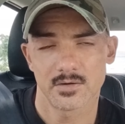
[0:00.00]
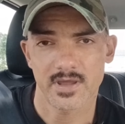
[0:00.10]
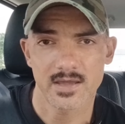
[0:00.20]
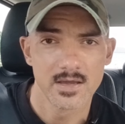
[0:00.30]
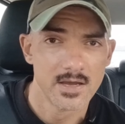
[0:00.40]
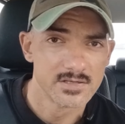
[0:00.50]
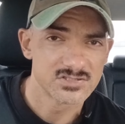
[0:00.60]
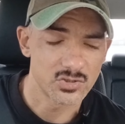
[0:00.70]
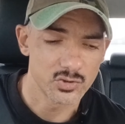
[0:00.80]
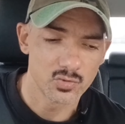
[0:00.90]
Okay.
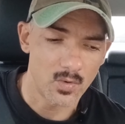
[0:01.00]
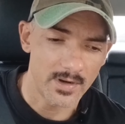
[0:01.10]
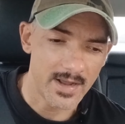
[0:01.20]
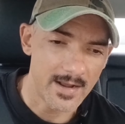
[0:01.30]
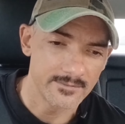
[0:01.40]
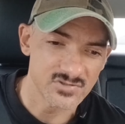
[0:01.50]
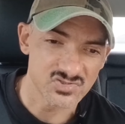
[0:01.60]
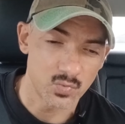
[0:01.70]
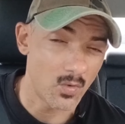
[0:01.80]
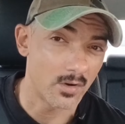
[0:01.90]
So you want to have
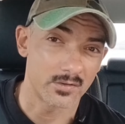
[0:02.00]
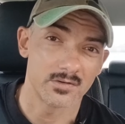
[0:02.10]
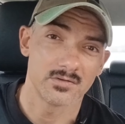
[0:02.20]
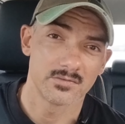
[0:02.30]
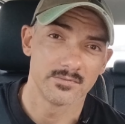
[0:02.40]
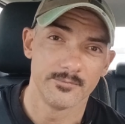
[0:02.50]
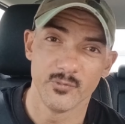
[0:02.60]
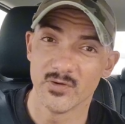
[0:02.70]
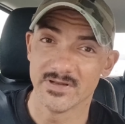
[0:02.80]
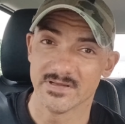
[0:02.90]
just water,
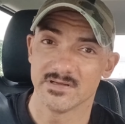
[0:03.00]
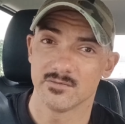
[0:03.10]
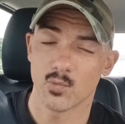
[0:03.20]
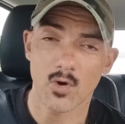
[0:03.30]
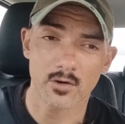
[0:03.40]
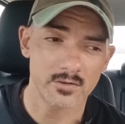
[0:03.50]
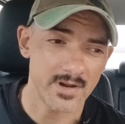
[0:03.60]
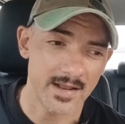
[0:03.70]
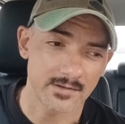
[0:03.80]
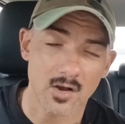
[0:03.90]
really. Water
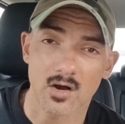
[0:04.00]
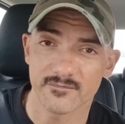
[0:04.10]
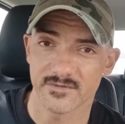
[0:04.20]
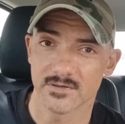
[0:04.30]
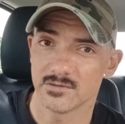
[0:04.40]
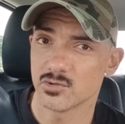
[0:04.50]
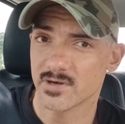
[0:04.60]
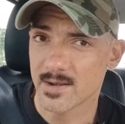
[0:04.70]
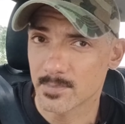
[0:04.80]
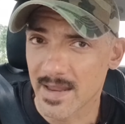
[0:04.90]
and coffee. You
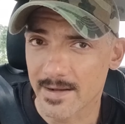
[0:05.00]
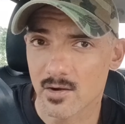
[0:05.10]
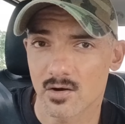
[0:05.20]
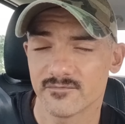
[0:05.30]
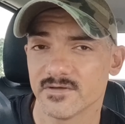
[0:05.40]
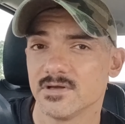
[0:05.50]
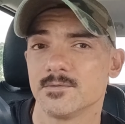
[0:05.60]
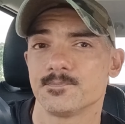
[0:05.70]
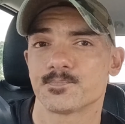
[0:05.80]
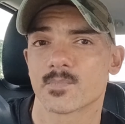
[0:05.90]
can have black coffee.
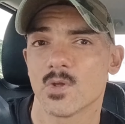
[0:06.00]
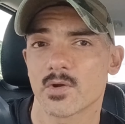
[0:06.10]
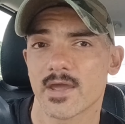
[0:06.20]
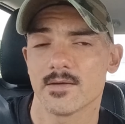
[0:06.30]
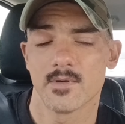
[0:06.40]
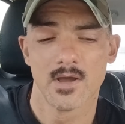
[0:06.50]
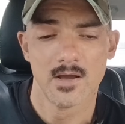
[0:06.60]
Okay.